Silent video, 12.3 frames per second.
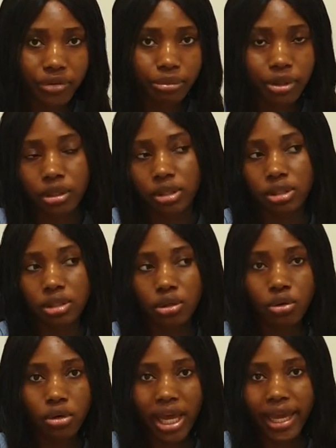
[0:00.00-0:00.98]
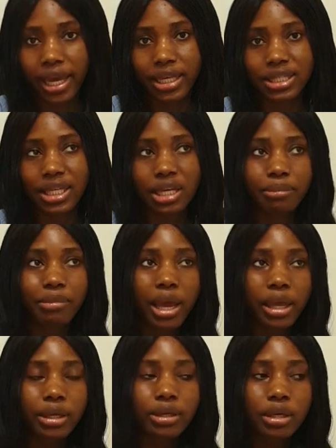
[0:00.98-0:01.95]
Because like I said in
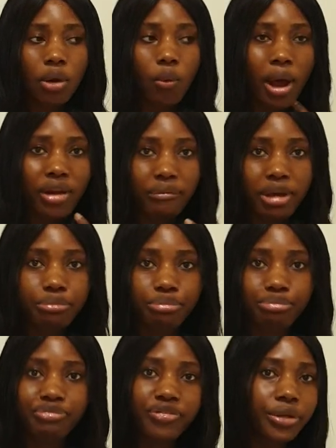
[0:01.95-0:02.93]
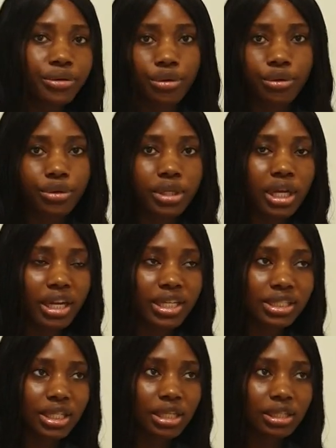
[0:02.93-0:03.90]
one of my video that I
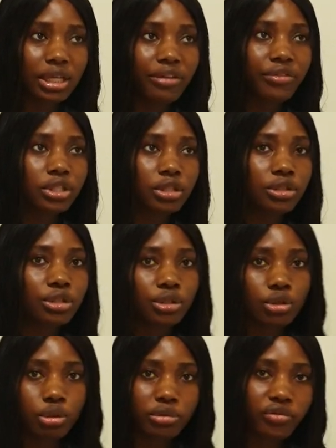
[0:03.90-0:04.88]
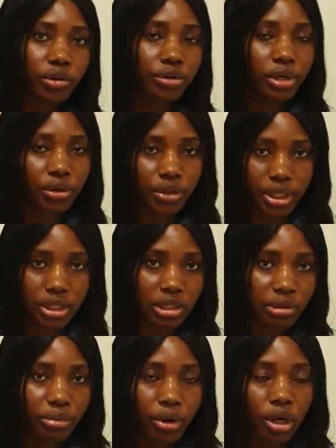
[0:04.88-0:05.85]
said everything you need to know before relocating
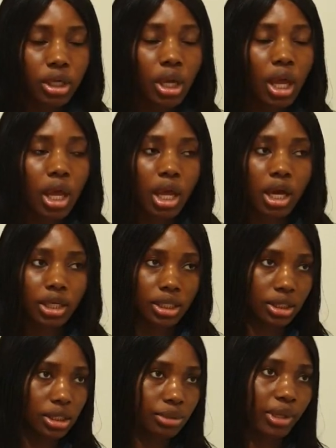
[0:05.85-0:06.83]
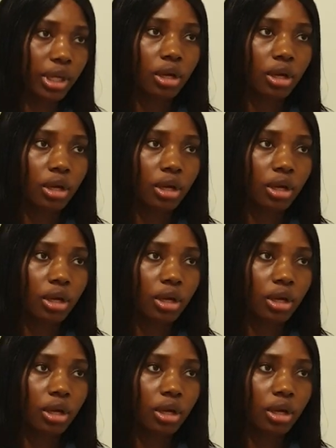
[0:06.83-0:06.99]
abroad is